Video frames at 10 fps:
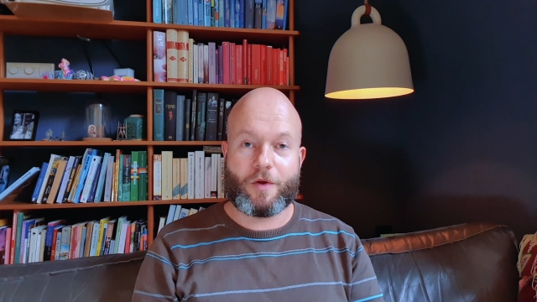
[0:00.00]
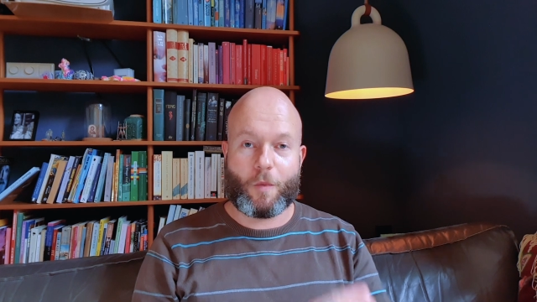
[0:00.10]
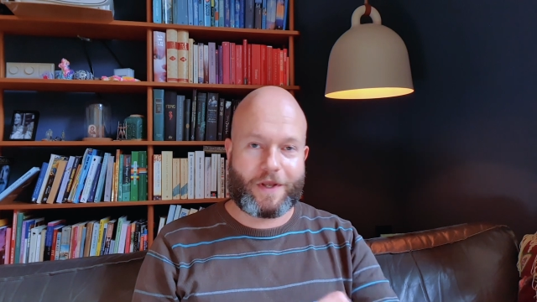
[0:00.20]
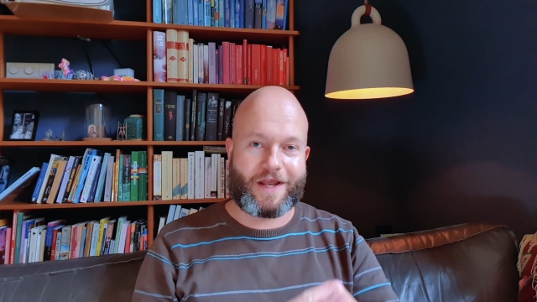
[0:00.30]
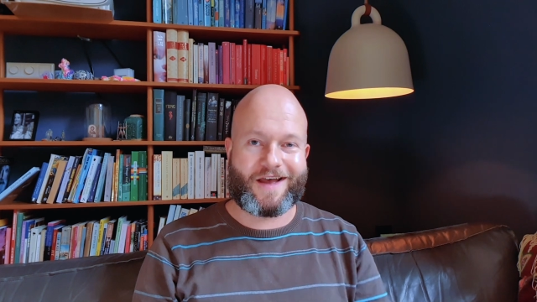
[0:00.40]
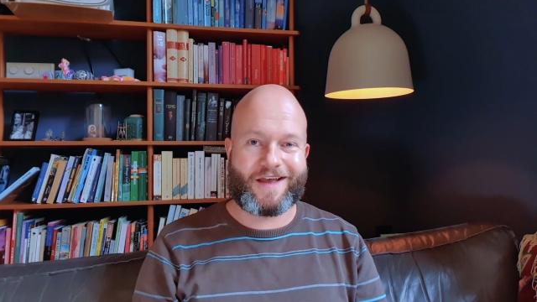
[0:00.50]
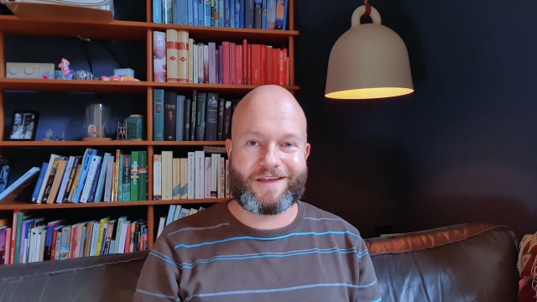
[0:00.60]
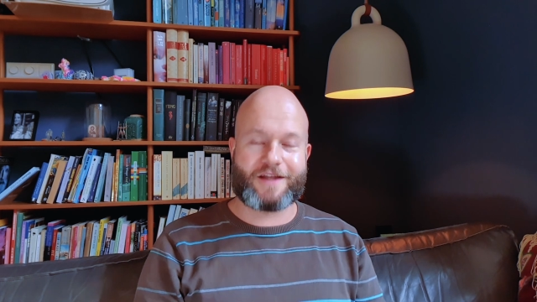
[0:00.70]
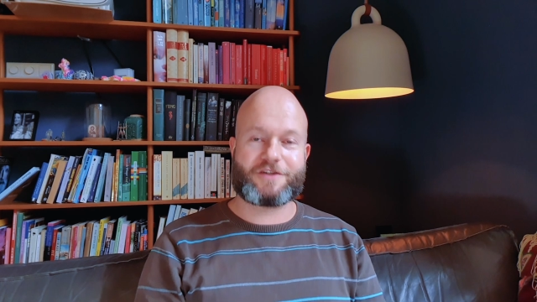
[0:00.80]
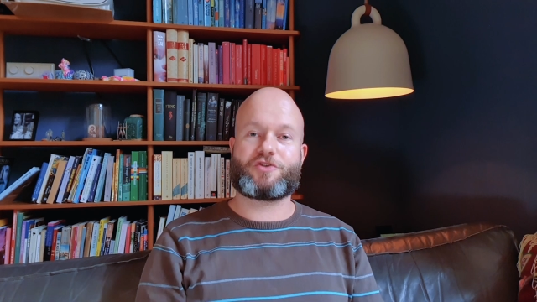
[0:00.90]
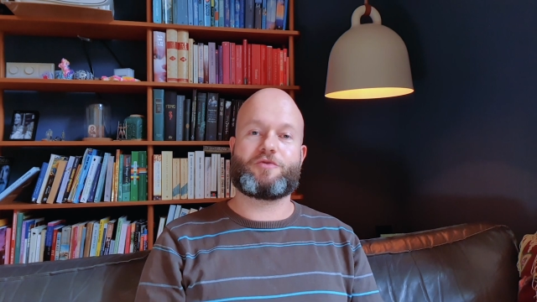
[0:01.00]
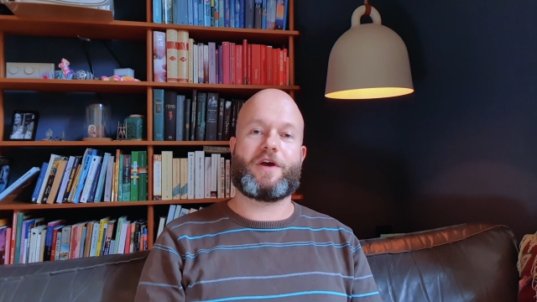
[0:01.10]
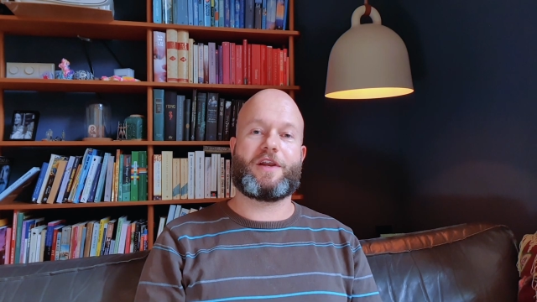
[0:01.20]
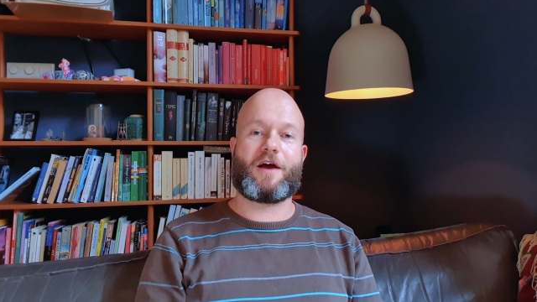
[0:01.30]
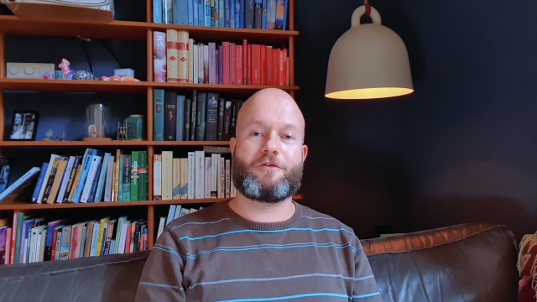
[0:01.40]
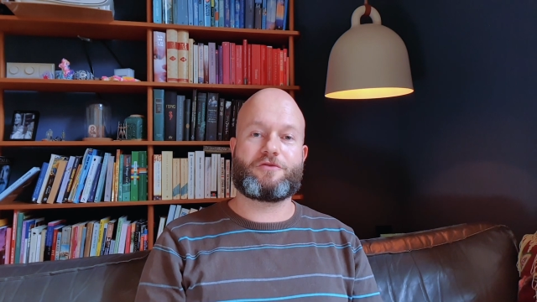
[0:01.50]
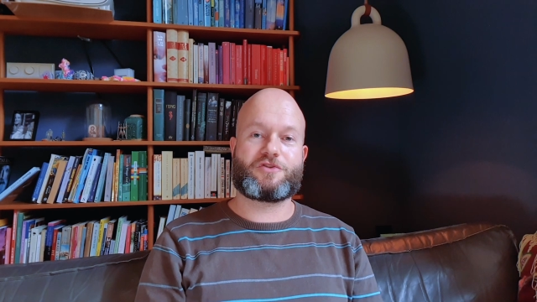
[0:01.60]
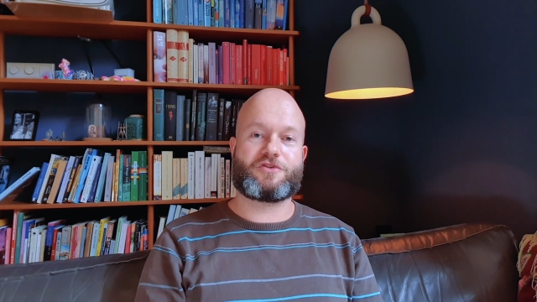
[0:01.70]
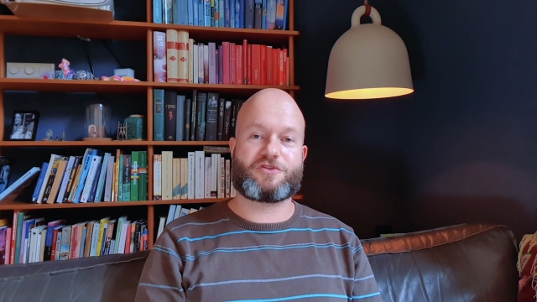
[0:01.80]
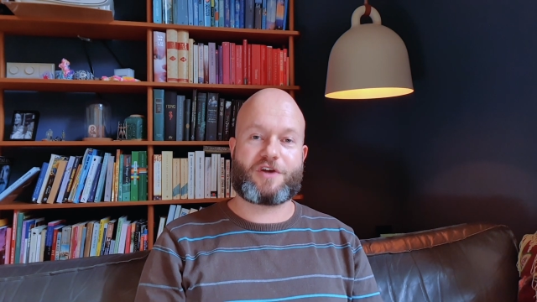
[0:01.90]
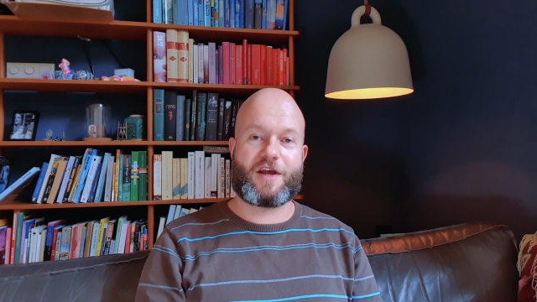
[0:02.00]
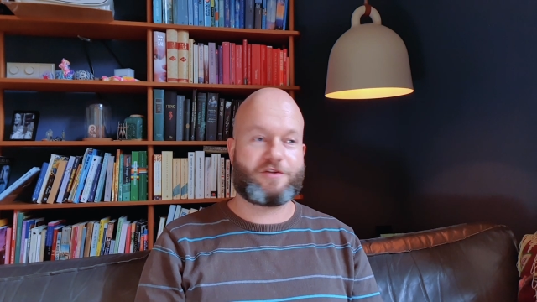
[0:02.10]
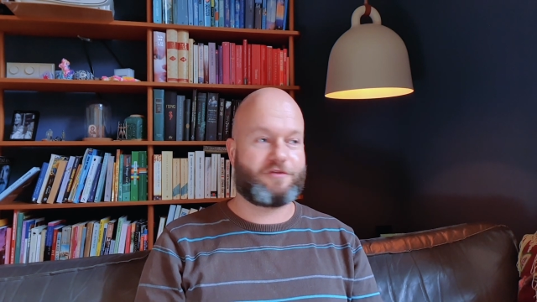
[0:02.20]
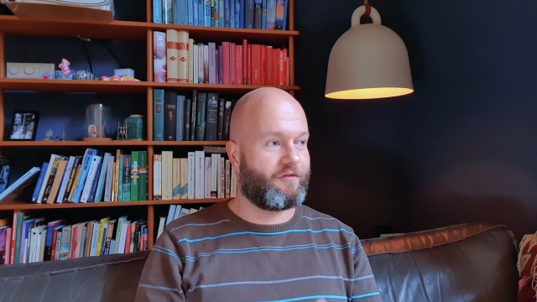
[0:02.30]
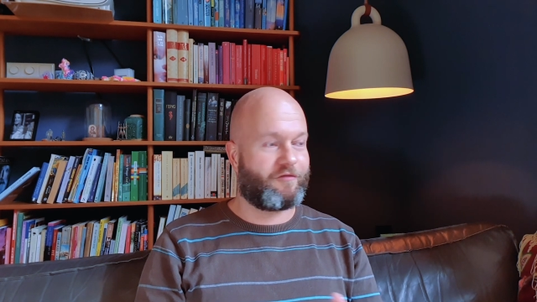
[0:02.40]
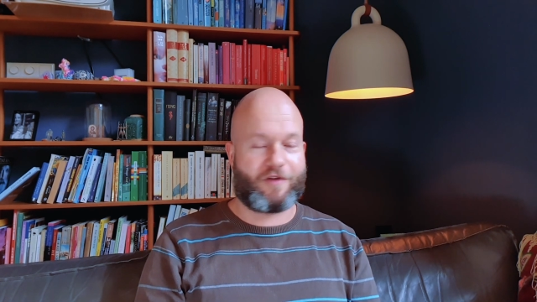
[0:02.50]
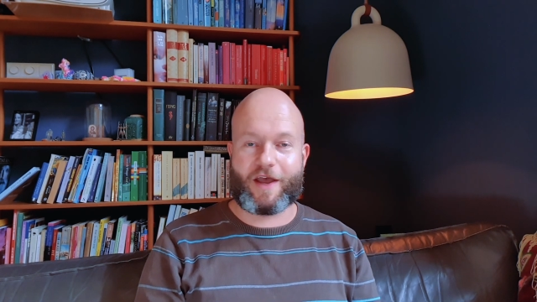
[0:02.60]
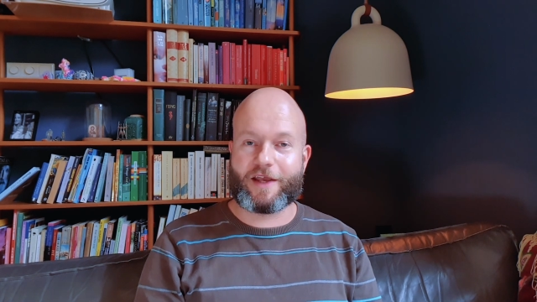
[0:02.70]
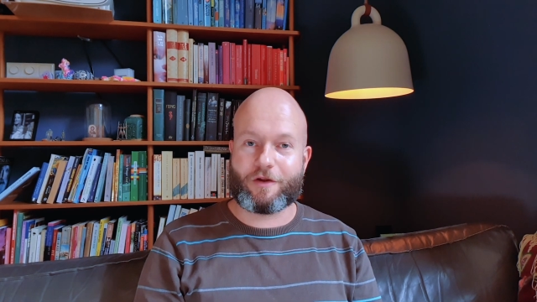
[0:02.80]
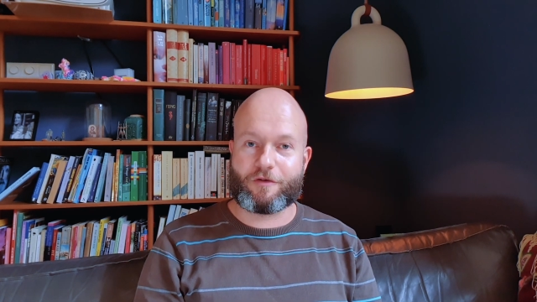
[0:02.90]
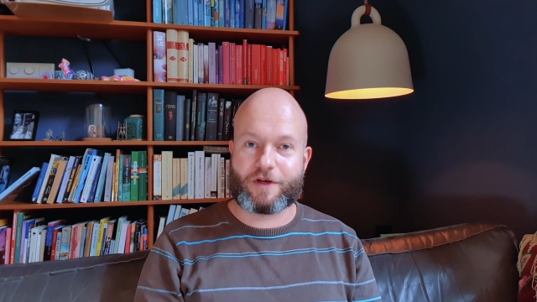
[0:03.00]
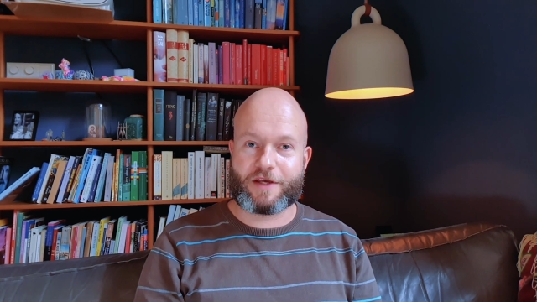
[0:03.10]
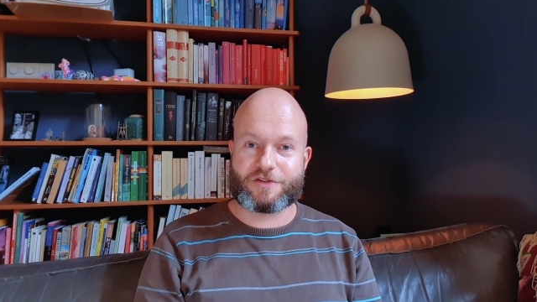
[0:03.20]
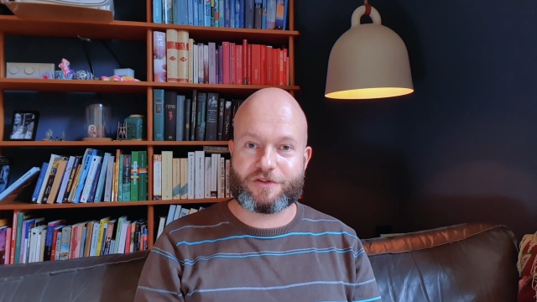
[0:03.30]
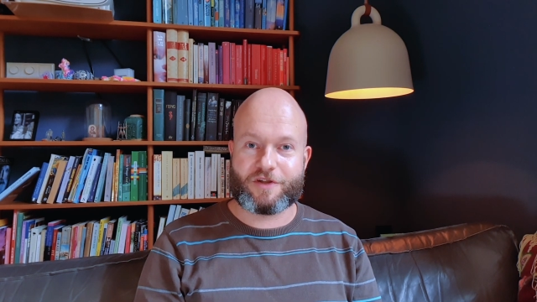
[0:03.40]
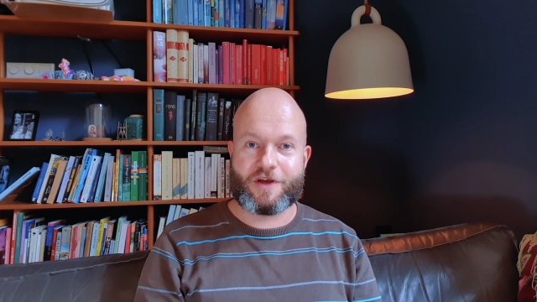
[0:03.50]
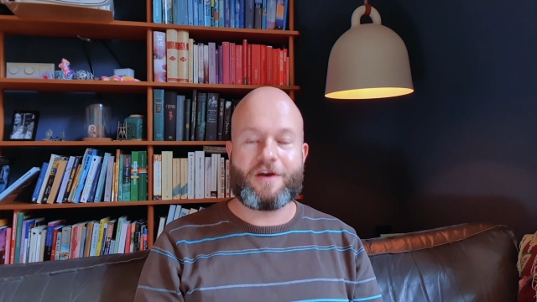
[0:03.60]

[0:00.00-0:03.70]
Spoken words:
when I get to a launch site or flying location,